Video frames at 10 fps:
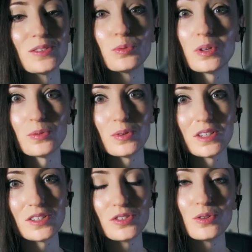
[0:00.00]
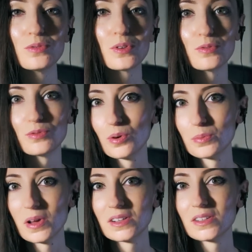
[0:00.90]
What I wanted to do for the
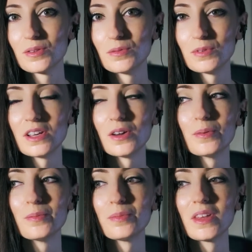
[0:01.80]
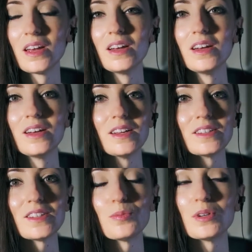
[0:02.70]
format of the video
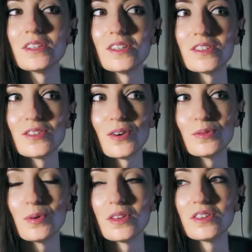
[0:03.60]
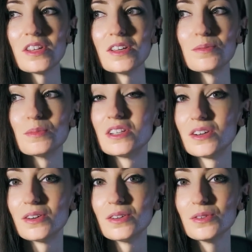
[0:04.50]
is I wanted to start with the
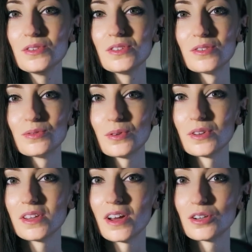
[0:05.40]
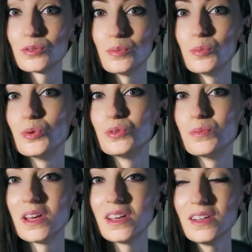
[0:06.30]
materials for the actual mold
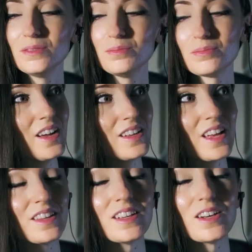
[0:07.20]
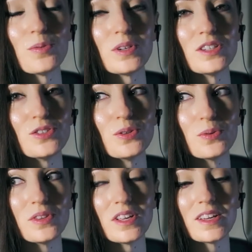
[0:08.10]
making, and then I want to
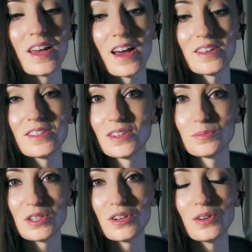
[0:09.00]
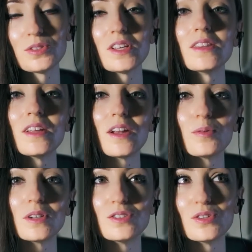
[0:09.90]
do the casting materials, and then I
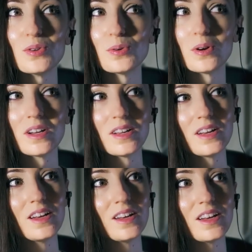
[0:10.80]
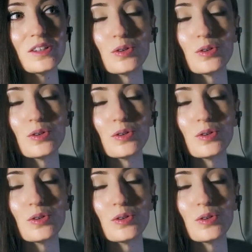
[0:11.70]
want to do an